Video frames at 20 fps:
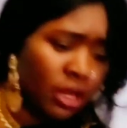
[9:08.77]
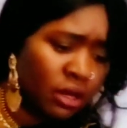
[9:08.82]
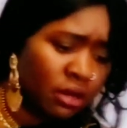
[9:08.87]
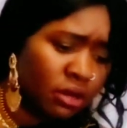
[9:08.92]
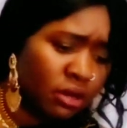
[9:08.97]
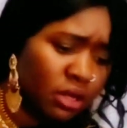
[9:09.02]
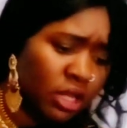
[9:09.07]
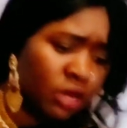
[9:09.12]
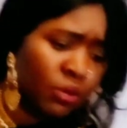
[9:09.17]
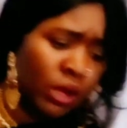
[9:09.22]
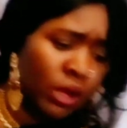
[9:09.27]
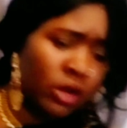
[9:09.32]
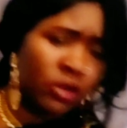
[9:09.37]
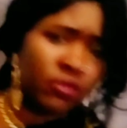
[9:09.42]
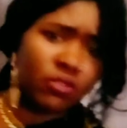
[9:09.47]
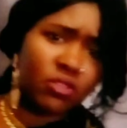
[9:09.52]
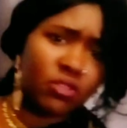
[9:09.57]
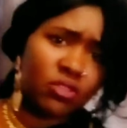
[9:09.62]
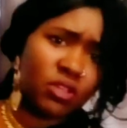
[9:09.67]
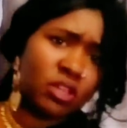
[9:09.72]
And in one
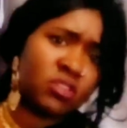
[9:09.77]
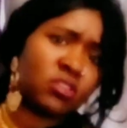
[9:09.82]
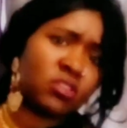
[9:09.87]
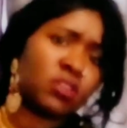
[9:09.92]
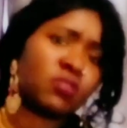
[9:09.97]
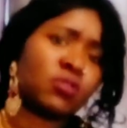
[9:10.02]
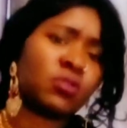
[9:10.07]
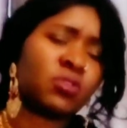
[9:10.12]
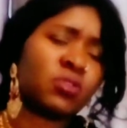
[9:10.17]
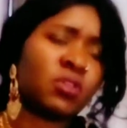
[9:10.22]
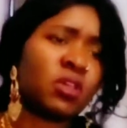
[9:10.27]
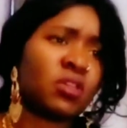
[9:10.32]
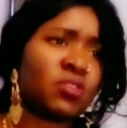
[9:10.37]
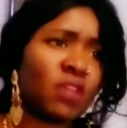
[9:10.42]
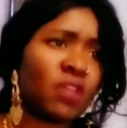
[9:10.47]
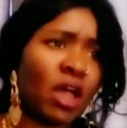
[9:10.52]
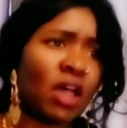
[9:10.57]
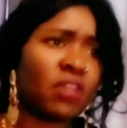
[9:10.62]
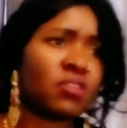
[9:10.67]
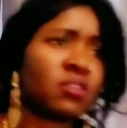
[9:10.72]
of his interviews, he's
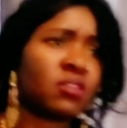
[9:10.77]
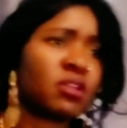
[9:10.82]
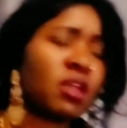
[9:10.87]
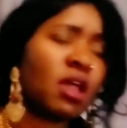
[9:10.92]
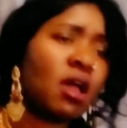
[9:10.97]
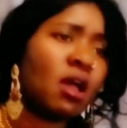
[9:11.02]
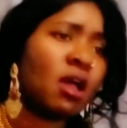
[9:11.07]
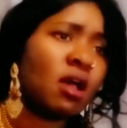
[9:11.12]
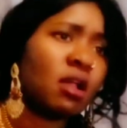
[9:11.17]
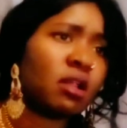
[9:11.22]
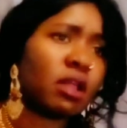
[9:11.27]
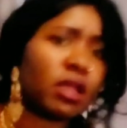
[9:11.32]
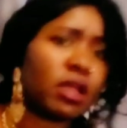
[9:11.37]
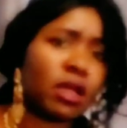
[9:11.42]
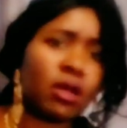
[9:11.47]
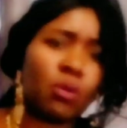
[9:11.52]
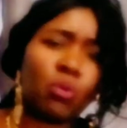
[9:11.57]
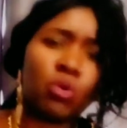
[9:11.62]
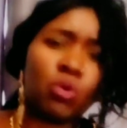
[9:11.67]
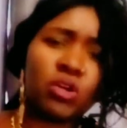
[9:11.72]
asked, like,
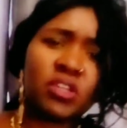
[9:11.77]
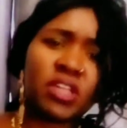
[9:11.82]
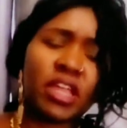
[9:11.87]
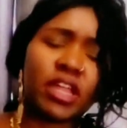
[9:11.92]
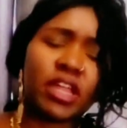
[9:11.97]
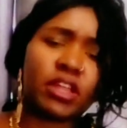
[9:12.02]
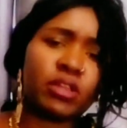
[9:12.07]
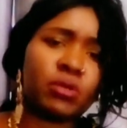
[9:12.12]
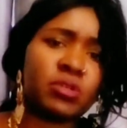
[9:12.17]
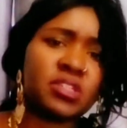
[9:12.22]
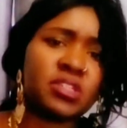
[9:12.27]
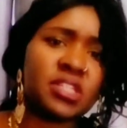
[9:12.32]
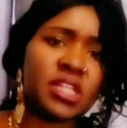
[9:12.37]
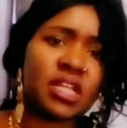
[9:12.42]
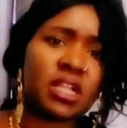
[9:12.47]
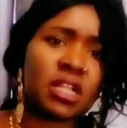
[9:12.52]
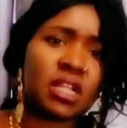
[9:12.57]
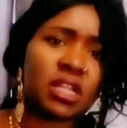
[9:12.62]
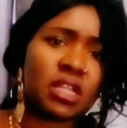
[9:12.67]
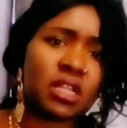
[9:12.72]
what can you
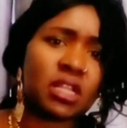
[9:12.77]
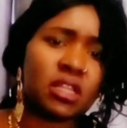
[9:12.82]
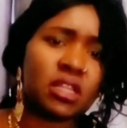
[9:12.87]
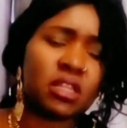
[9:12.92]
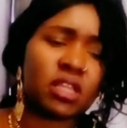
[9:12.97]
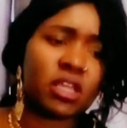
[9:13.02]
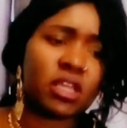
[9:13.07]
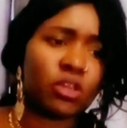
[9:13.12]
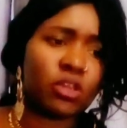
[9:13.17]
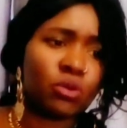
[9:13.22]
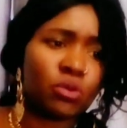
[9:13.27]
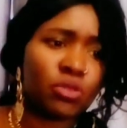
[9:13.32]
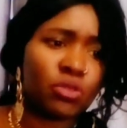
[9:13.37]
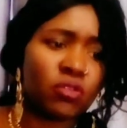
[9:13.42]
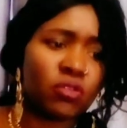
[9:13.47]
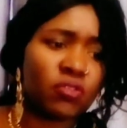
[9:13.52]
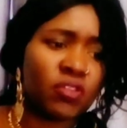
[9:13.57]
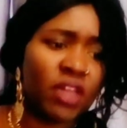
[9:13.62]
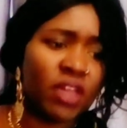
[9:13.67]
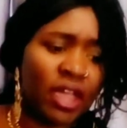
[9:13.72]
tell the youth
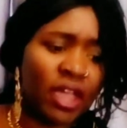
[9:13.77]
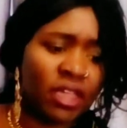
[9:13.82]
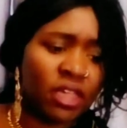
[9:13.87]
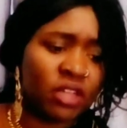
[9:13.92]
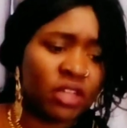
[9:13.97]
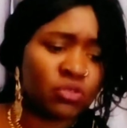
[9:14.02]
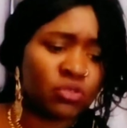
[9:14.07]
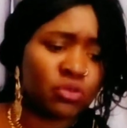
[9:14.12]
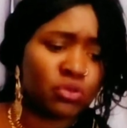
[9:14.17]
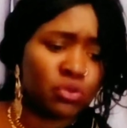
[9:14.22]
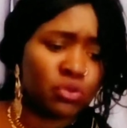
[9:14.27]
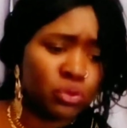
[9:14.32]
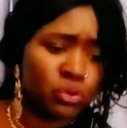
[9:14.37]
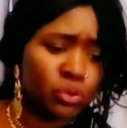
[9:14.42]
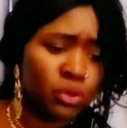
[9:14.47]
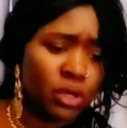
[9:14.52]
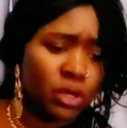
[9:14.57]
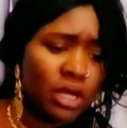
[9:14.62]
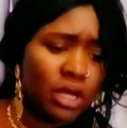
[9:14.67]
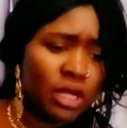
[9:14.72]
of Kenya to
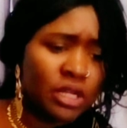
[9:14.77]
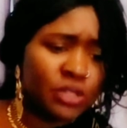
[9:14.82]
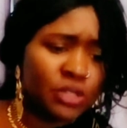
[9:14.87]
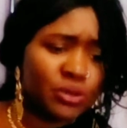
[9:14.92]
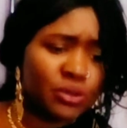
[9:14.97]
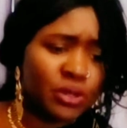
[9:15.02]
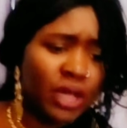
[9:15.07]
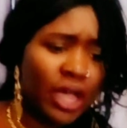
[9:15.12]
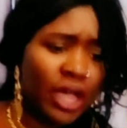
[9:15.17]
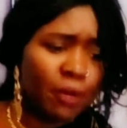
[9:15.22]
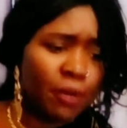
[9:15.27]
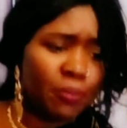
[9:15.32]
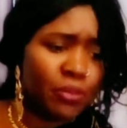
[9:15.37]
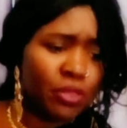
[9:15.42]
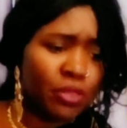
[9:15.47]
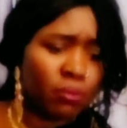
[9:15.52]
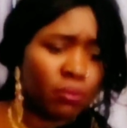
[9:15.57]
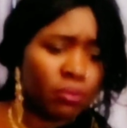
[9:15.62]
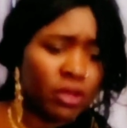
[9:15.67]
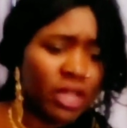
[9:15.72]
do to help
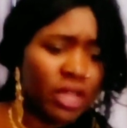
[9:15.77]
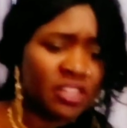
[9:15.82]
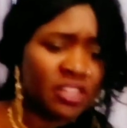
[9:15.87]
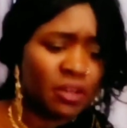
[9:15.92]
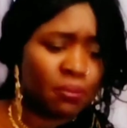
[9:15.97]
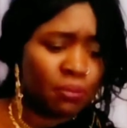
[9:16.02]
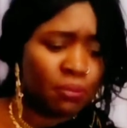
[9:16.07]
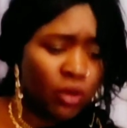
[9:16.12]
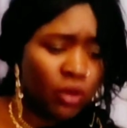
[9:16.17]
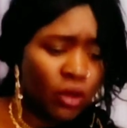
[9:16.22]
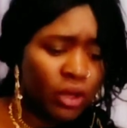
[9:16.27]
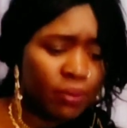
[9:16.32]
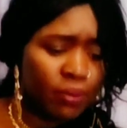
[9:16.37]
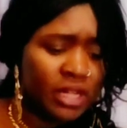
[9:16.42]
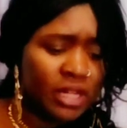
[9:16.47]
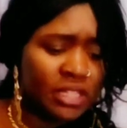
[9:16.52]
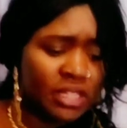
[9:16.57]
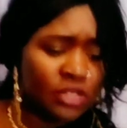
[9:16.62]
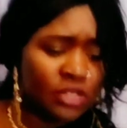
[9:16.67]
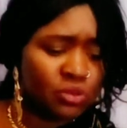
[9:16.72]
them get
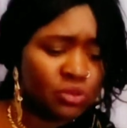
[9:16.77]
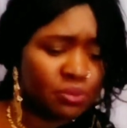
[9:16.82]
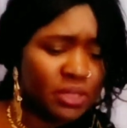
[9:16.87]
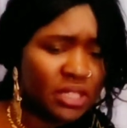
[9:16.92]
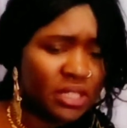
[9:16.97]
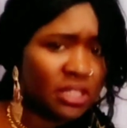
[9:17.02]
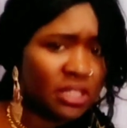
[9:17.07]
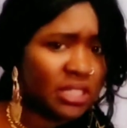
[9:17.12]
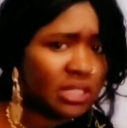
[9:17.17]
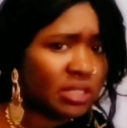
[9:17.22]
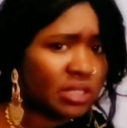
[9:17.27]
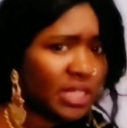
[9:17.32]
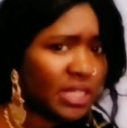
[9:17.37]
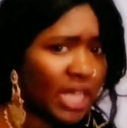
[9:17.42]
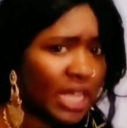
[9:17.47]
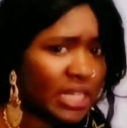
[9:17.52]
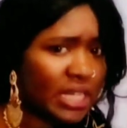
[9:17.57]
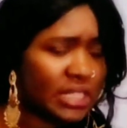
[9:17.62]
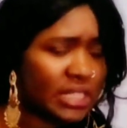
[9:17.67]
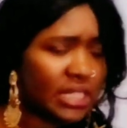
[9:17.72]
employment and to better the
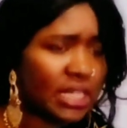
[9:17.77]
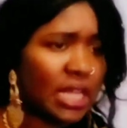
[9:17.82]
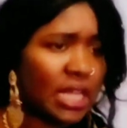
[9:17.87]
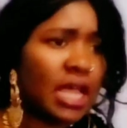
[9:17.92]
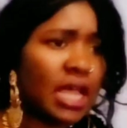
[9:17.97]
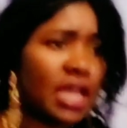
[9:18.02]
society?